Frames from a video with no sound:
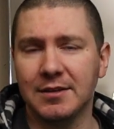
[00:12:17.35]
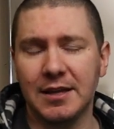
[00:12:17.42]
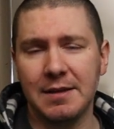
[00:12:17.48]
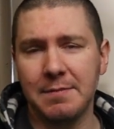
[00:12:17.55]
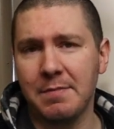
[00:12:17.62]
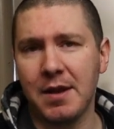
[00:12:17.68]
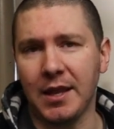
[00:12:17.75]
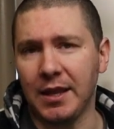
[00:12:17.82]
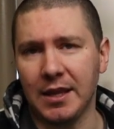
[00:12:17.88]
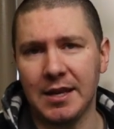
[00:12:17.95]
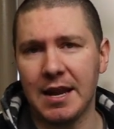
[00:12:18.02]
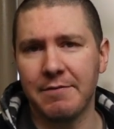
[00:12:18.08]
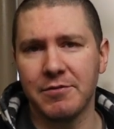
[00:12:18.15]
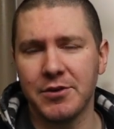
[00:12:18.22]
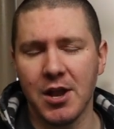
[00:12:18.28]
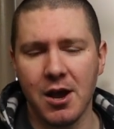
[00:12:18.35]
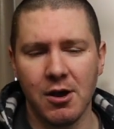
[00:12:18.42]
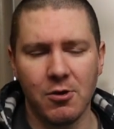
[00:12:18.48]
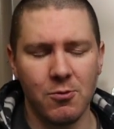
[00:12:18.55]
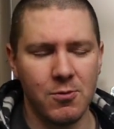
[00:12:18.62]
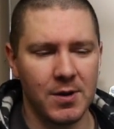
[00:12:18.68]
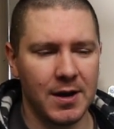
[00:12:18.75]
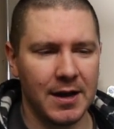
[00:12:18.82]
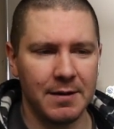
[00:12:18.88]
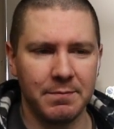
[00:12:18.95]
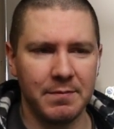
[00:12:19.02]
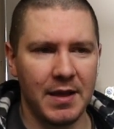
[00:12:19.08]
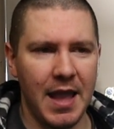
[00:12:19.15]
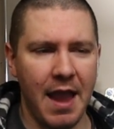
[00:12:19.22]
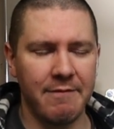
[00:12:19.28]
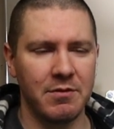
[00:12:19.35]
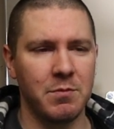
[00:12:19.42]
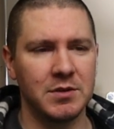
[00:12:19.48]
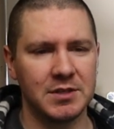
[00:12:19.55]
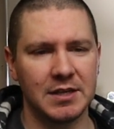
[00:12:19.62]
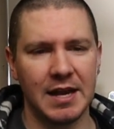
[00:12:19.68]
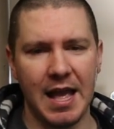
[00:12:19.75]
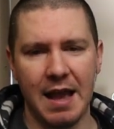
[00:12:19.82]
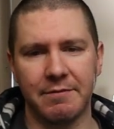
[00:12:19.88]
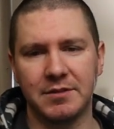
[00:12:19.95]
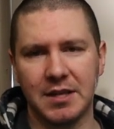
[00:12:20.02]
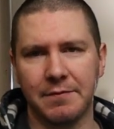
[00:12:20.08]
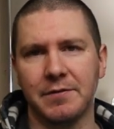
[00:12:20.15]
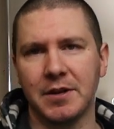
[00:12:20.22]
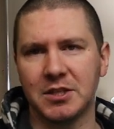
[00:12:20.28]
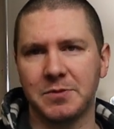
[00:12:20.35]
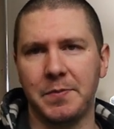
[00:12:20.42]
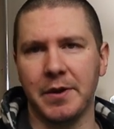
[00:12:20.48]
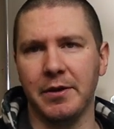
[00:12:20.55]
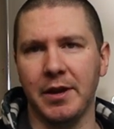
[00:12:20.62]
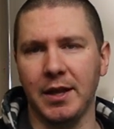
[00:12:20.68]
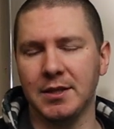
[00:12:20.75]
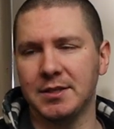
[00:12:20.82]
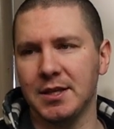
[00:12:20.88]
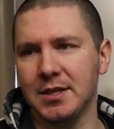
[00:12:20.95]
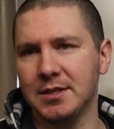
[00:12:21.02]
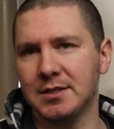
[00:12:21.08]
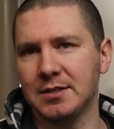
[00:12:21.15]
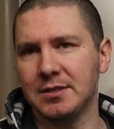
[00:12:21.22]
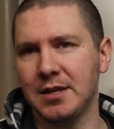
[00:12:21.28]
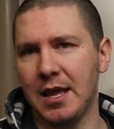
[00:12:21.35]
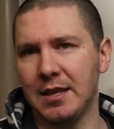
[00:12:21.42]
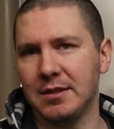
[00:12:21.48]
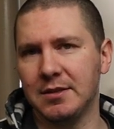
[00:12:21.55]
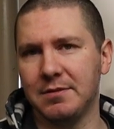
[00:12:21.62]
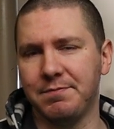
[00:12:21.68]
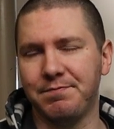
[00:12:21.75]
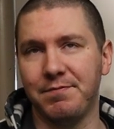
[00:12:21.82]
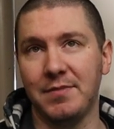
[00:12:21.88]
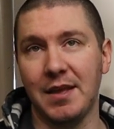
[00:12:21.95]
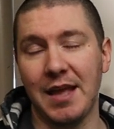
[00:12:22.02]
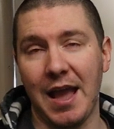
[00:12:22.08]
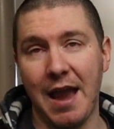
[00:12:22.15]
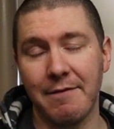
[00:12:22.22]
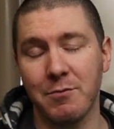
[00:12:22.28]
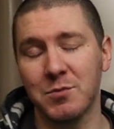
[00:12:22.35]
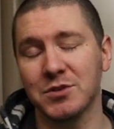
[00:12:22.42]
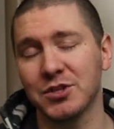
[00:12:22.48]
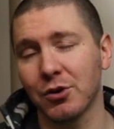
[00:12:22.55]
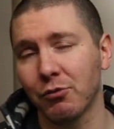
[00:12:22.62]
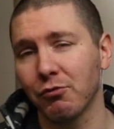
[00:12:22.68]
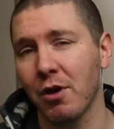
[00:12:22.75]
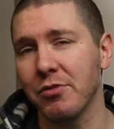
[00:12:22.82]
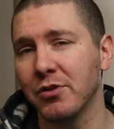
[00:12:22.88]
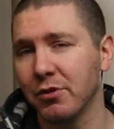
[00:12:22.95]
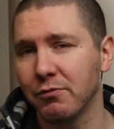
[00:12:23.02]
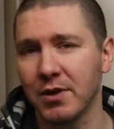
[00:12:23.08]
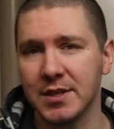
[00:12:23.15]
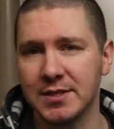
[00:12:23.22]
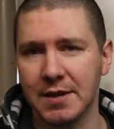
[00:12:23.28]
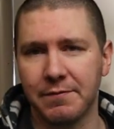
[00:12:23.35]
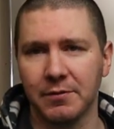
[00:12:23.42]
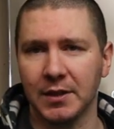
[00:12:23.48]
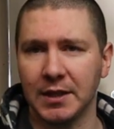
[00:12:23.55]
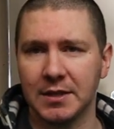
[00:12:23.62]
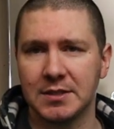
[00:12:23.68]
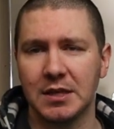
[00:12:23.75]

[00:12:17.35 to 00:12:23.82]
It might. You never know. Um, everyone's gonna have different experiences and and everyone's going to run their rig differently.